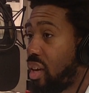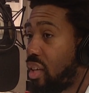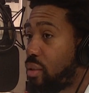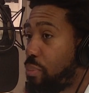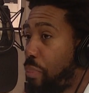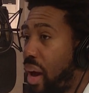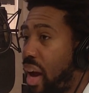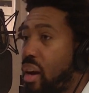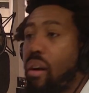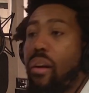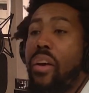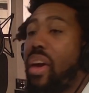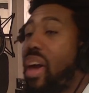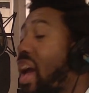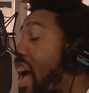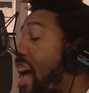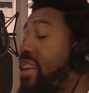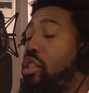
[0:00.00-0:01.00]
gets better
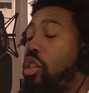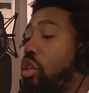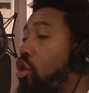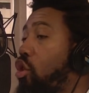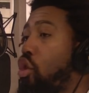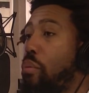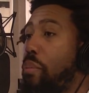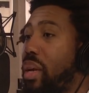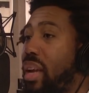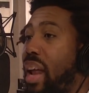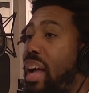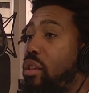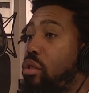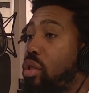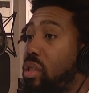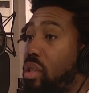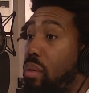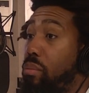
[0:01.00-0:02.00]
and just human
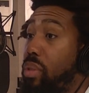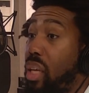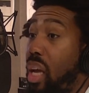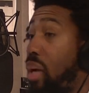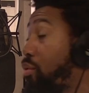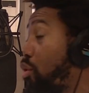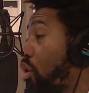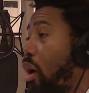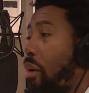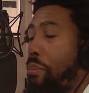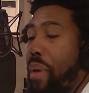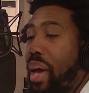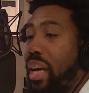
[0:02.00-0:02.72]
nature. Sometimes you don't